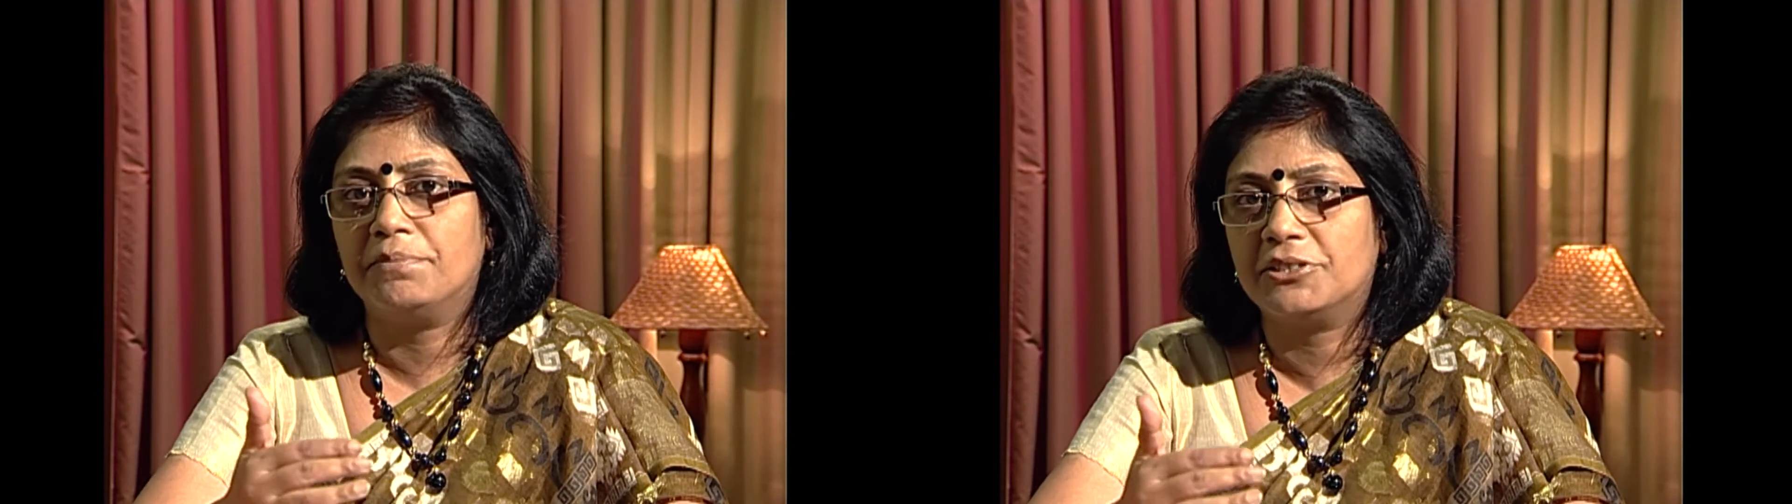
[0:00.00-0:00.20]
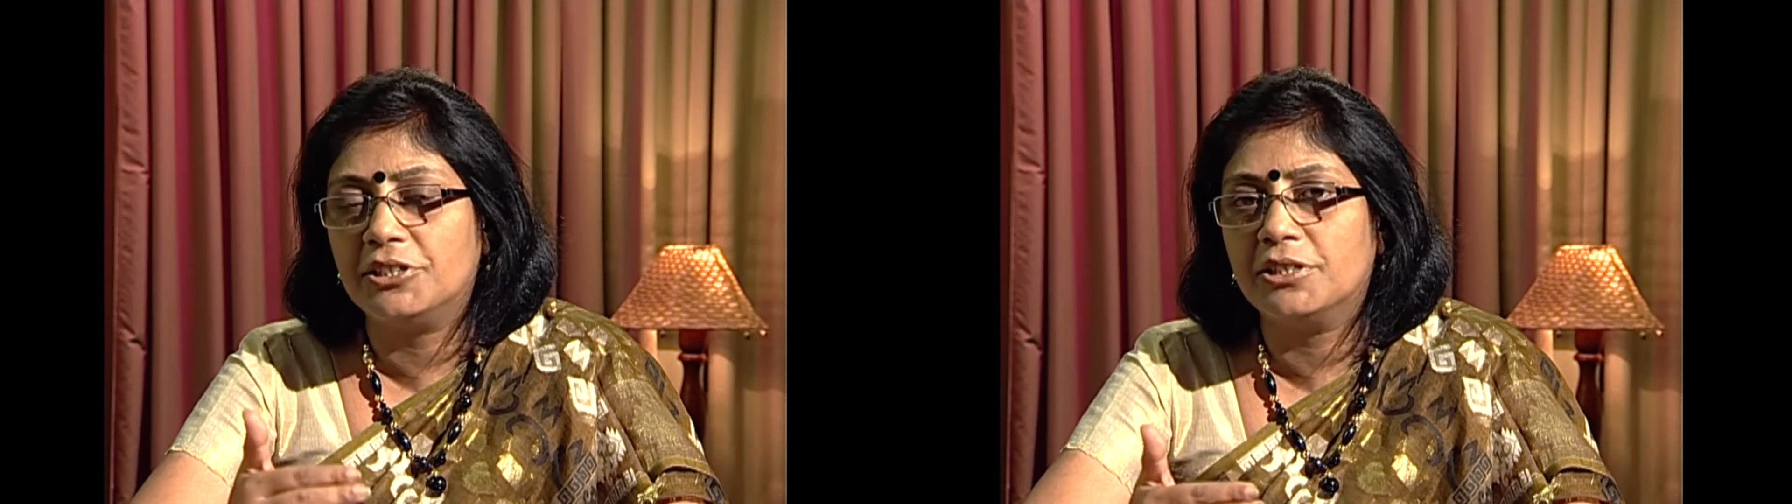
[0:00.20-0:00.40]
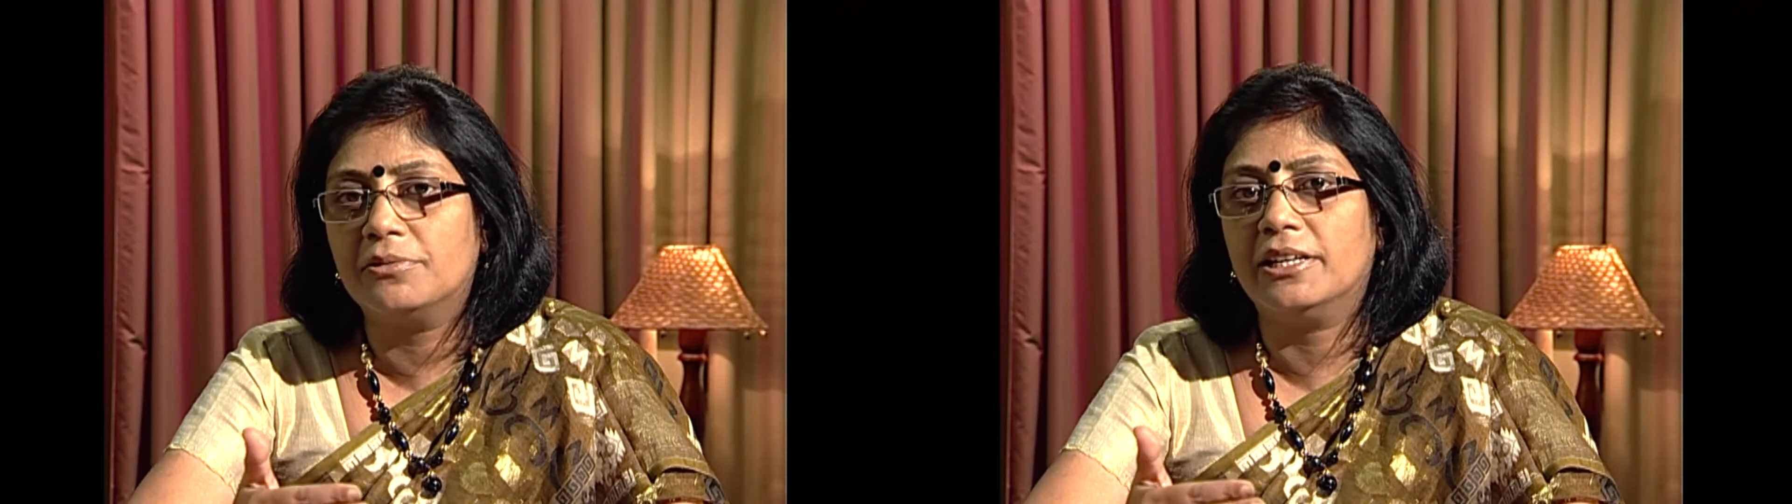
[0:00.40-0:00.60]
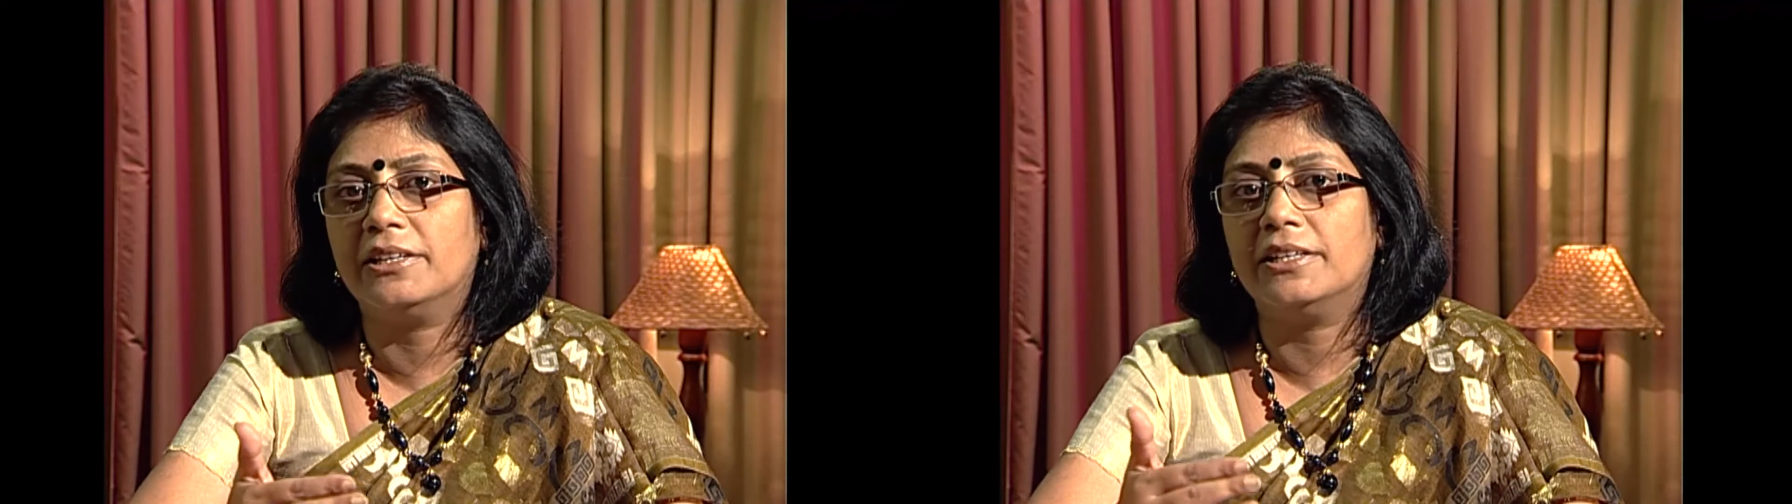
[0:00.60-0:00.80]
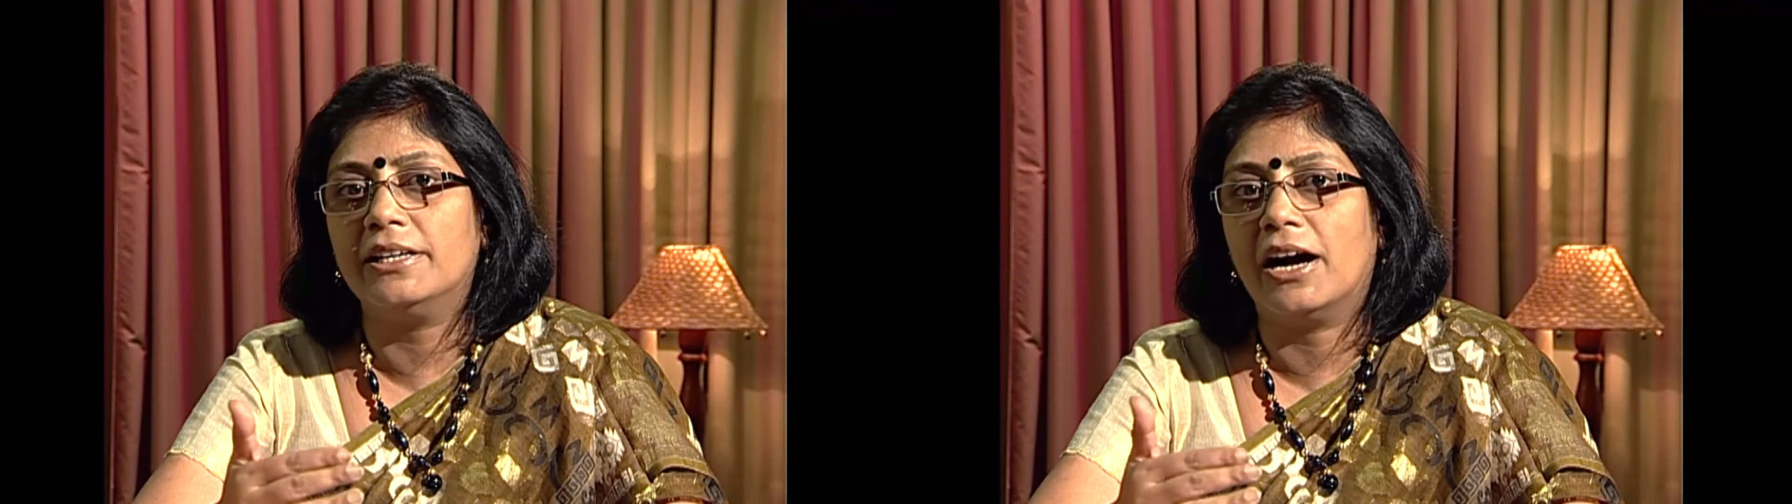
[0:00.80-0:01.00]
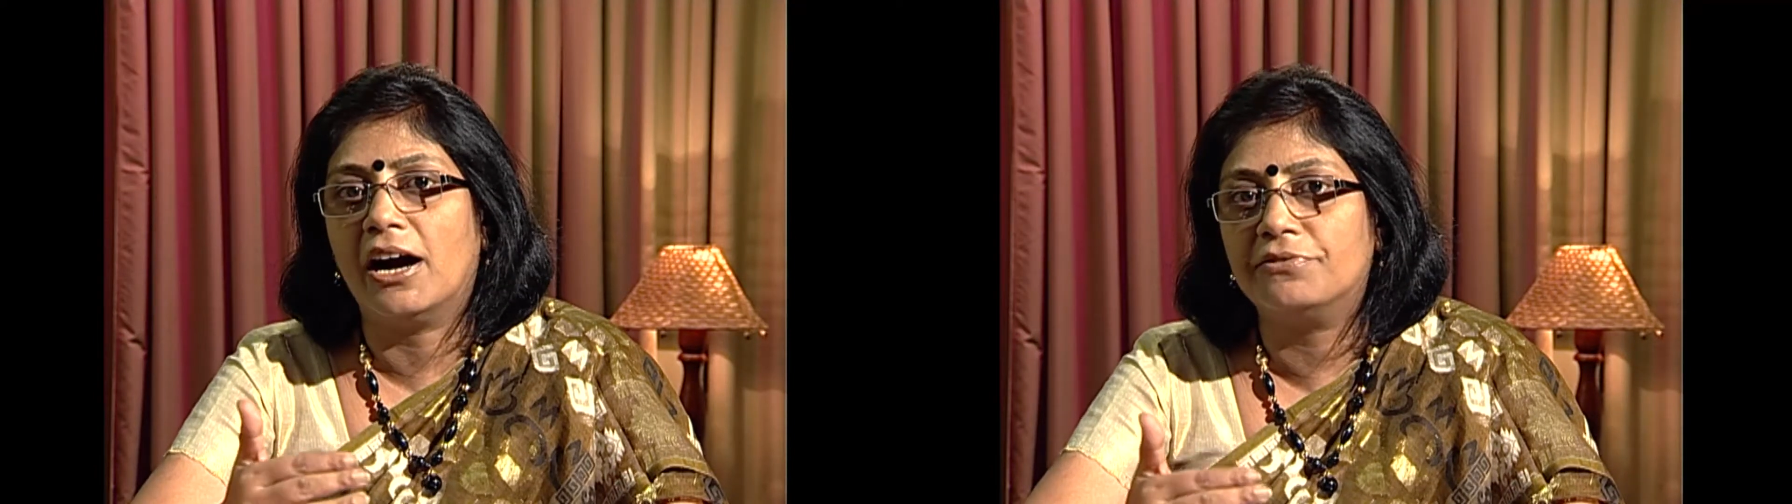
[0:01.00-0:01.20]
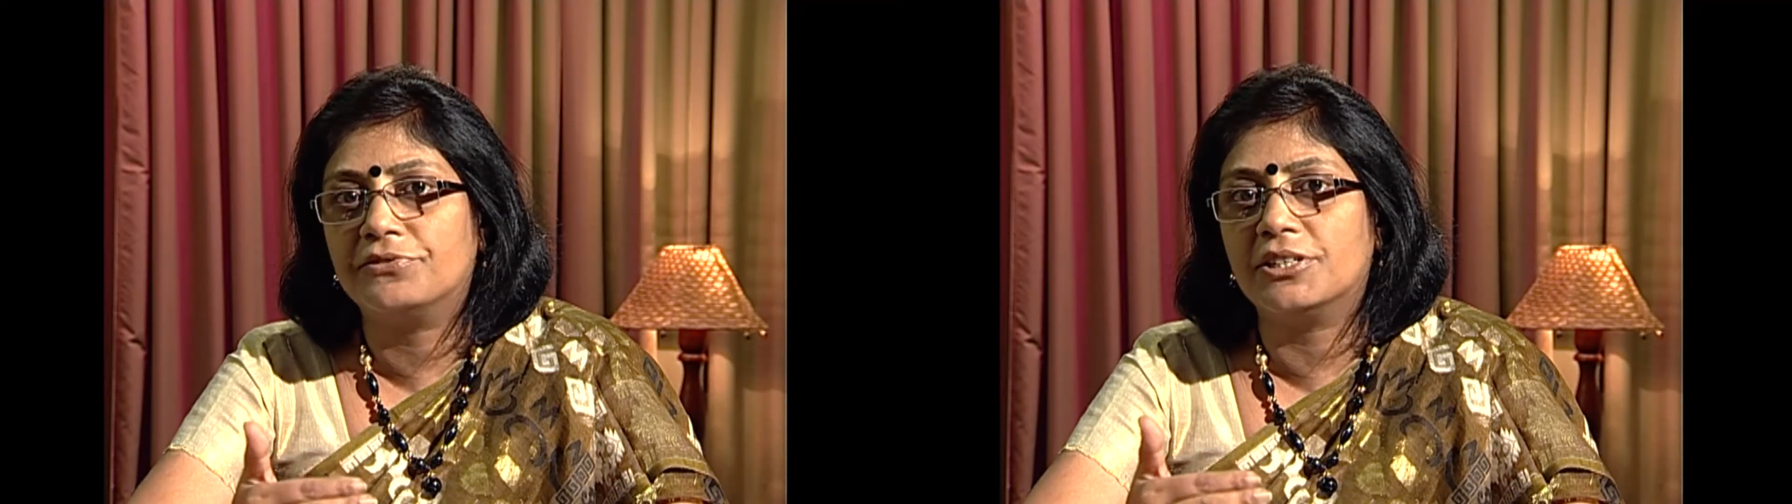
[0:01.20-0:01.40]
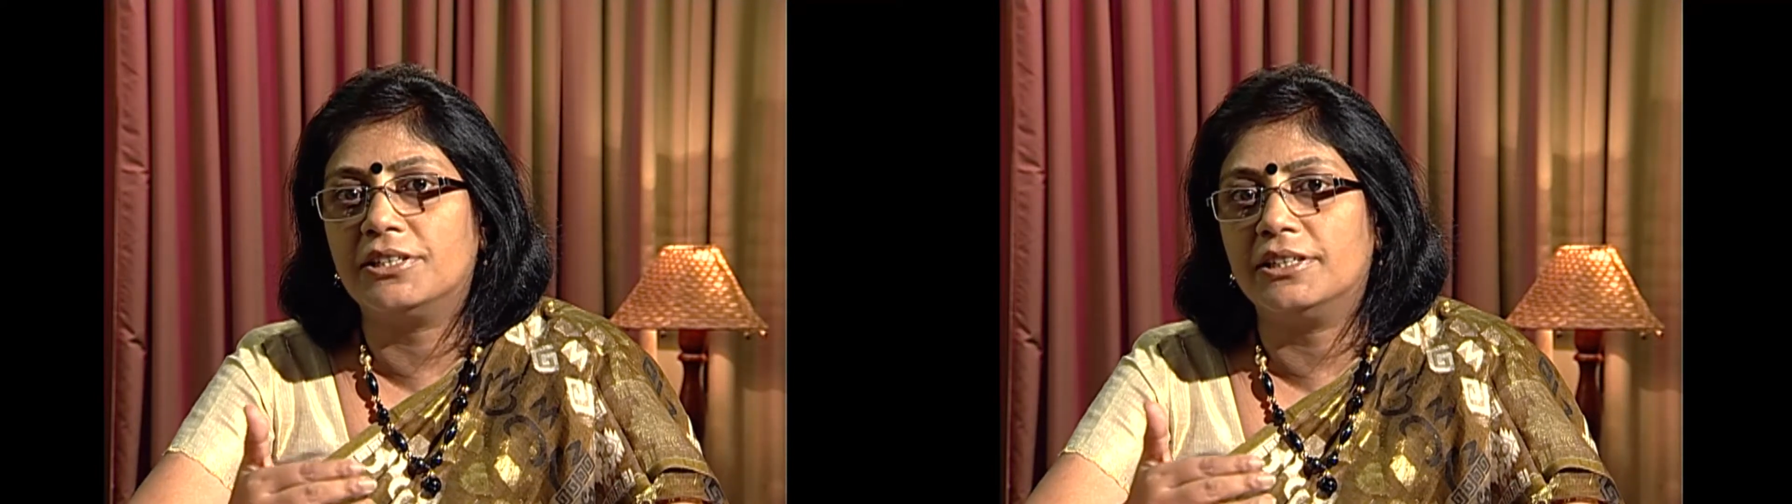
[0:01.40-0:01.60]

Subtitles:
particularly after